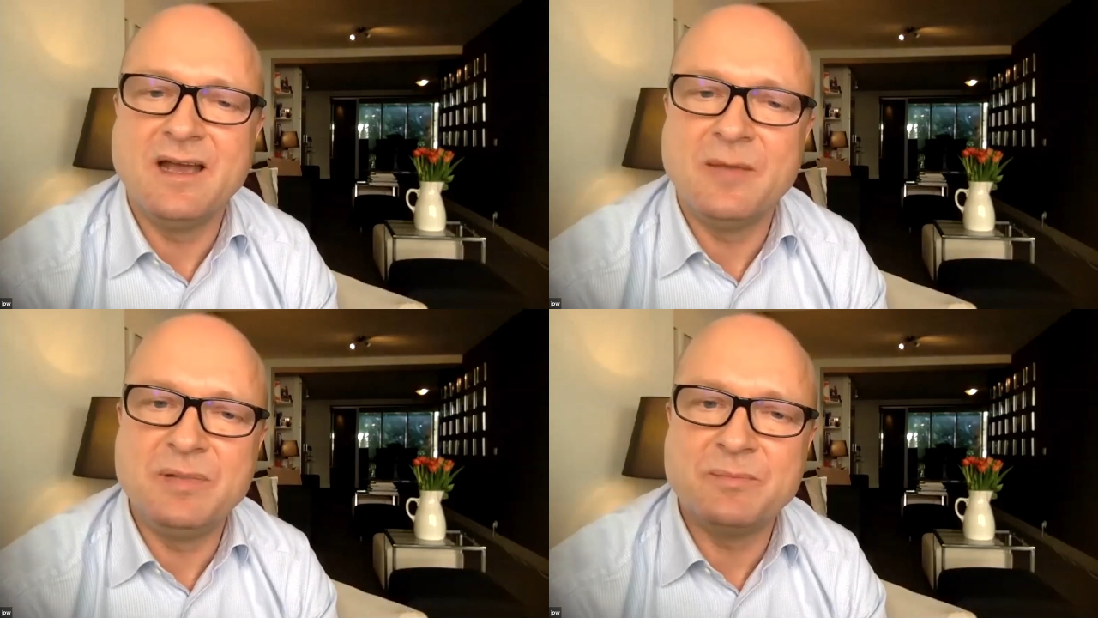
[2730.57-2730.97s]

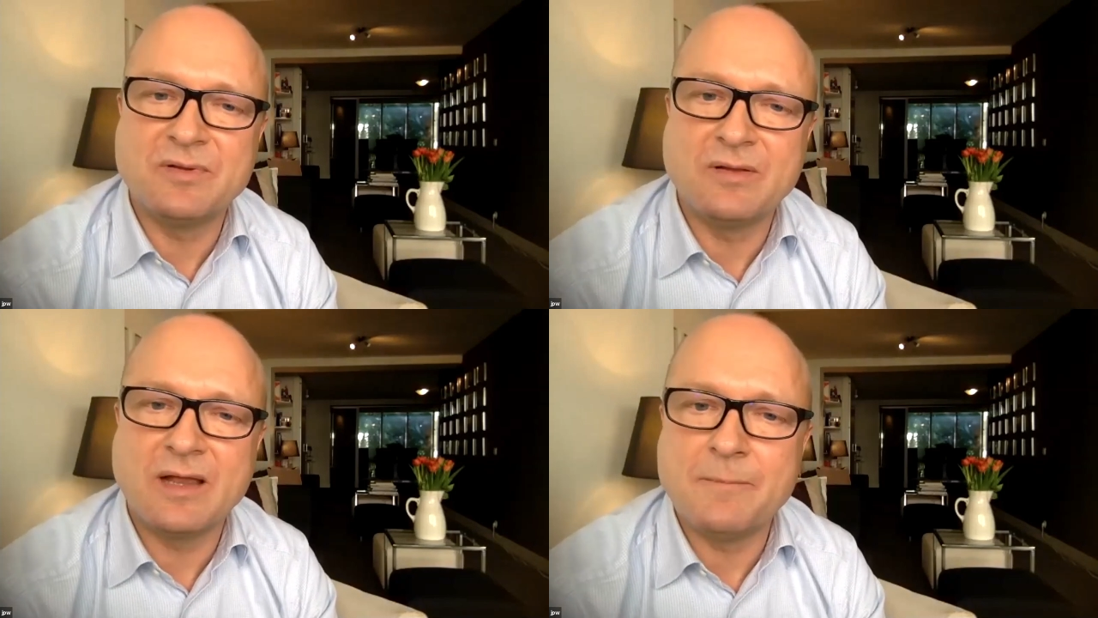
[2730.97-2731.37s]

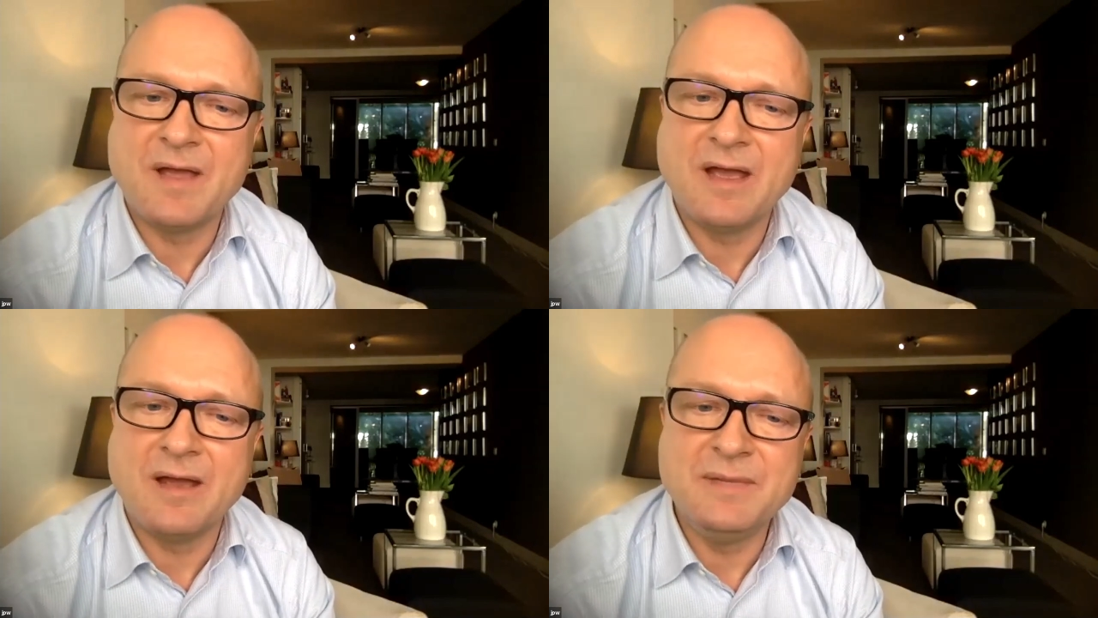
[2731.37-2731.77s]
people
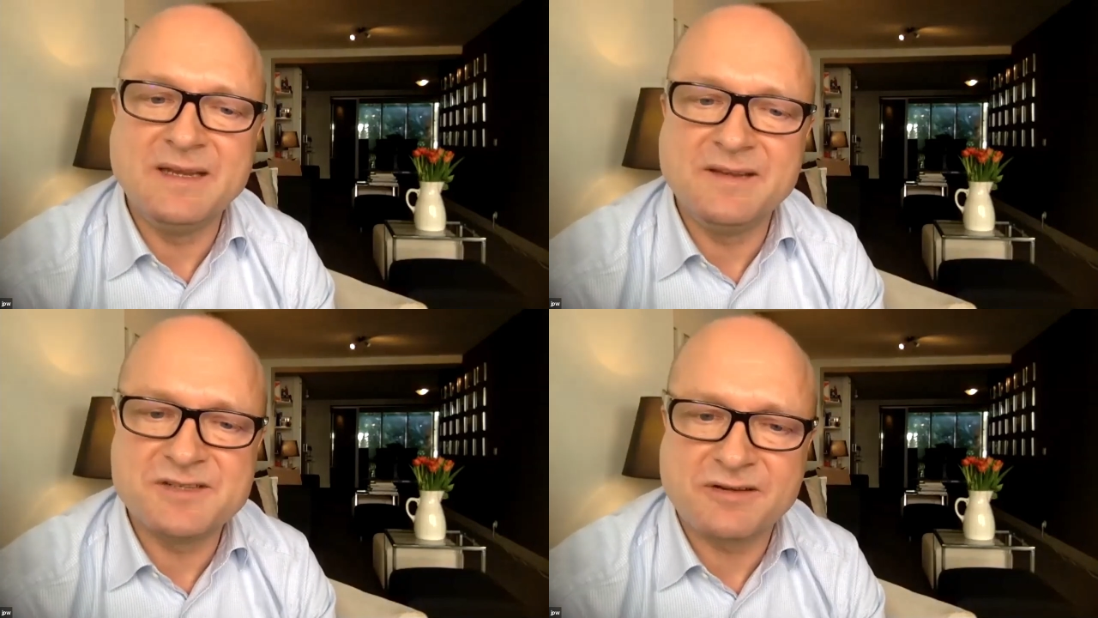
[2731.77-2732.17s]
meet
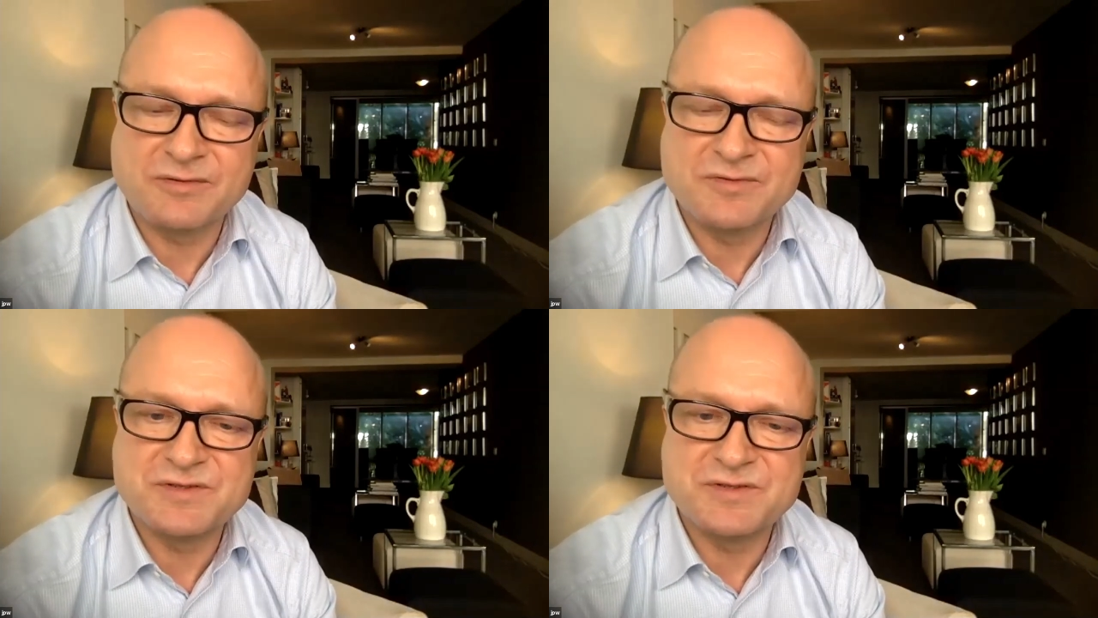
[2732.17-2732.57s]
each other
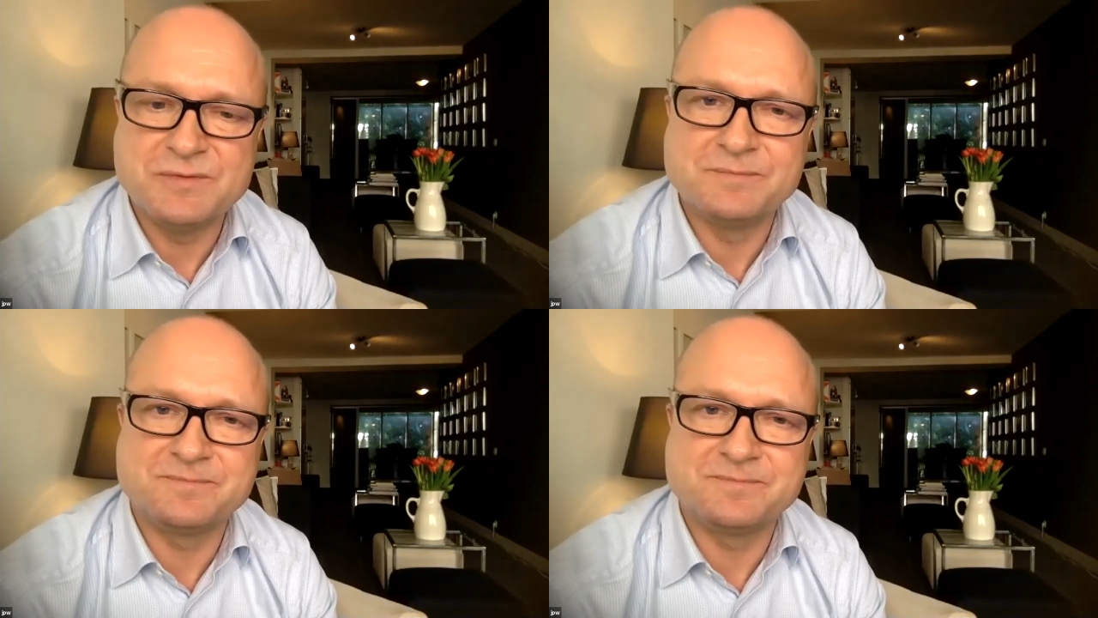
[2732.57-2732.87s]
on Zoom.